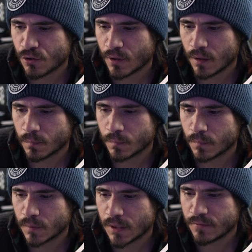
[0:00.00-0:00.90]
I'll
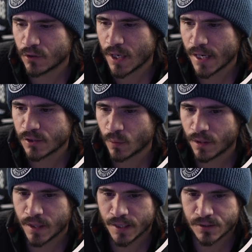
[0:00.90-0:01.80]
leave you guys
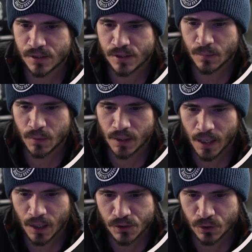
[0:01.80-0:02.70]
with this. It's something
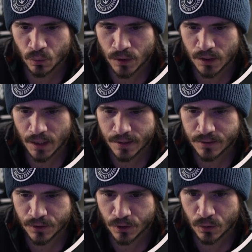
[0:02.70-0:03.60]
I also really like
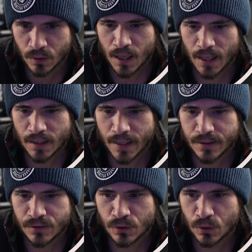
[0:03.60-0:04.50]
to do. I
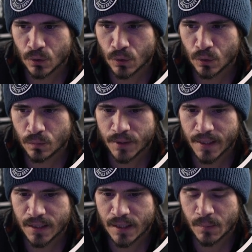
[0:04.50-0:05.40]
like to
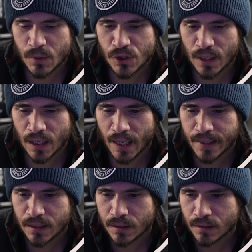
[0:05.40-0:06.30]
take an image I
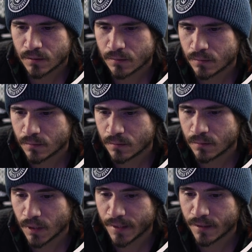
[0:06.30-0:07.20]
like
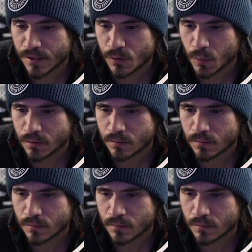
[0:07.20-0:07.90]
this one.